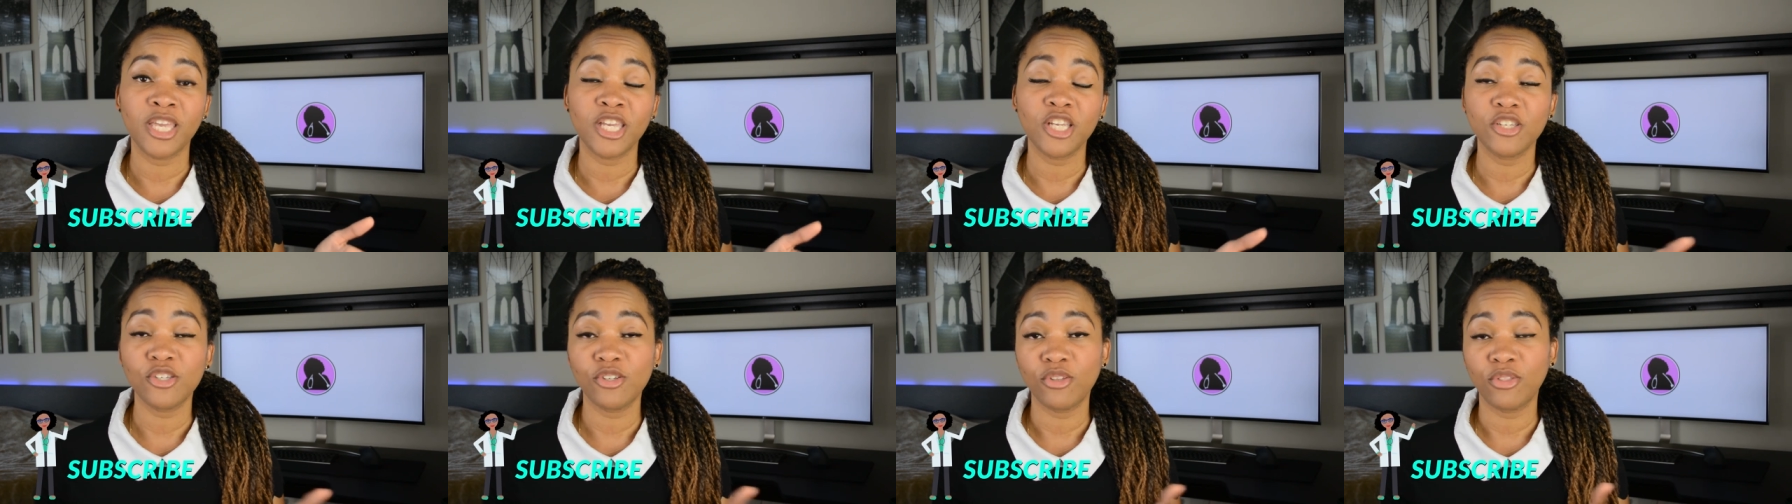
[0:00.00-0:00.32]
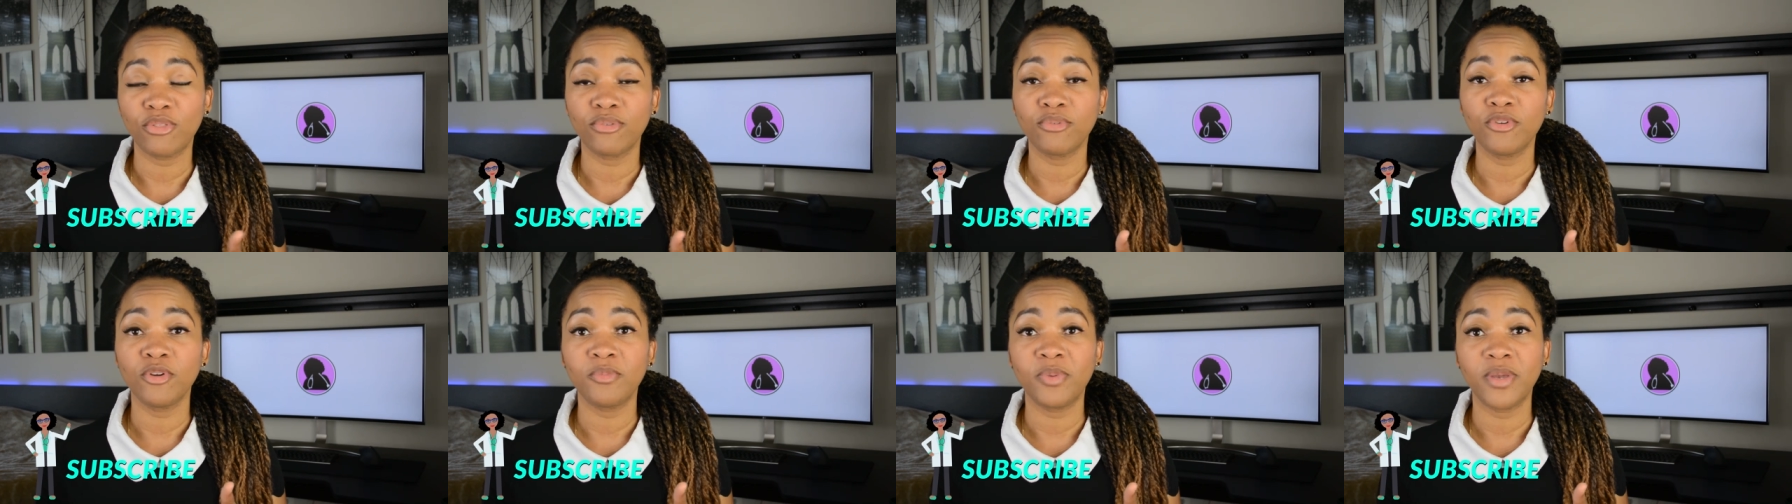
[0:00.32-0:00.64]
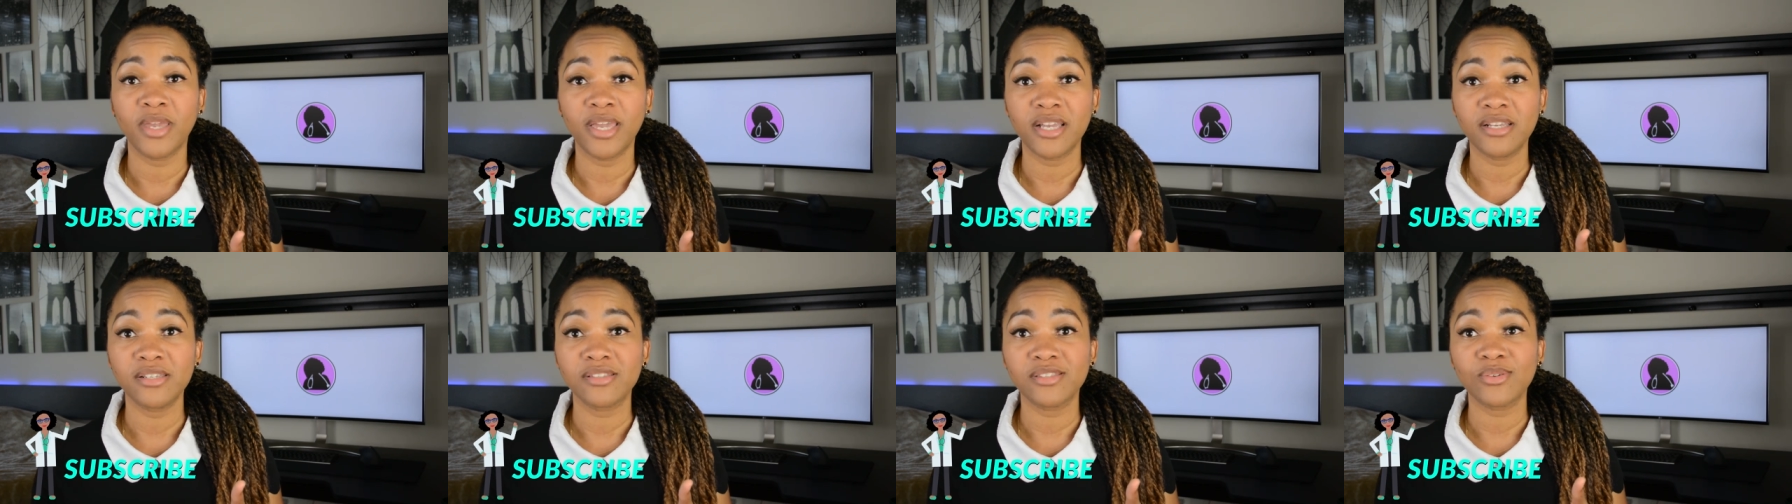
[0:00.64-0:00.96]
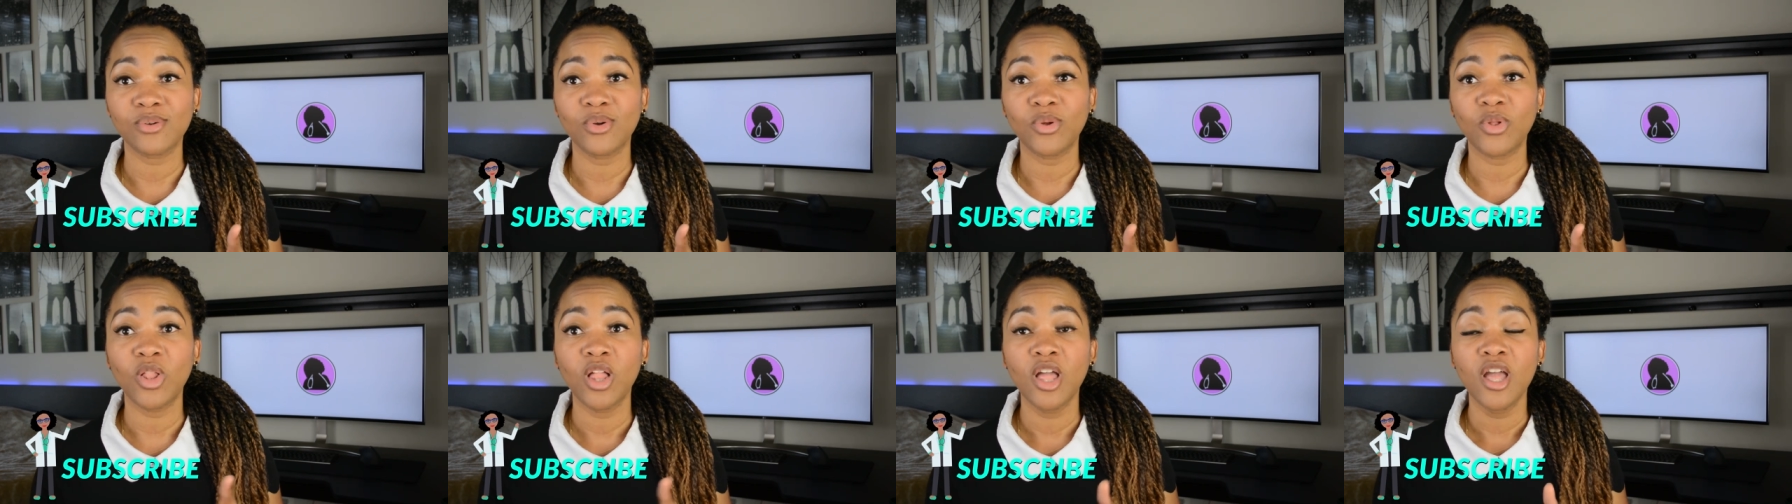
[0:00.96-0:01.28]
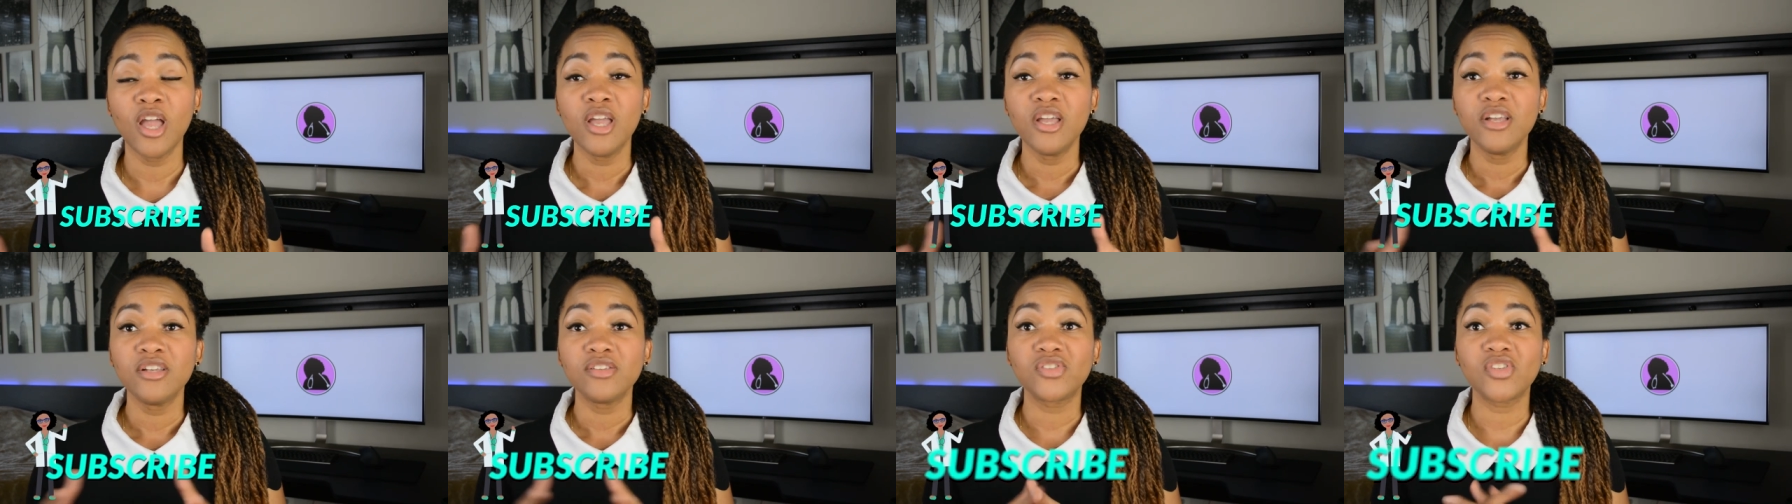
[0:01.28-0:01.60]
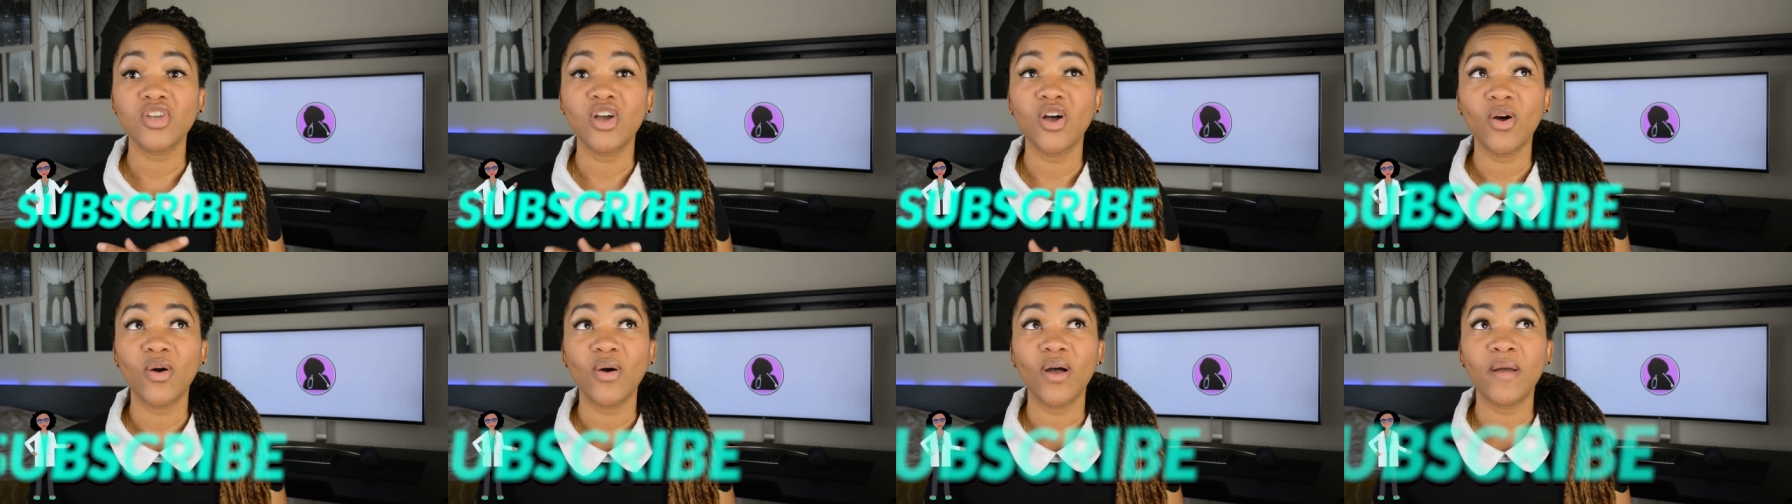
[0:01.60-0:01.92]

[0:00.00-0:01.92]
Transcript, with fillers: get you through PA school. So,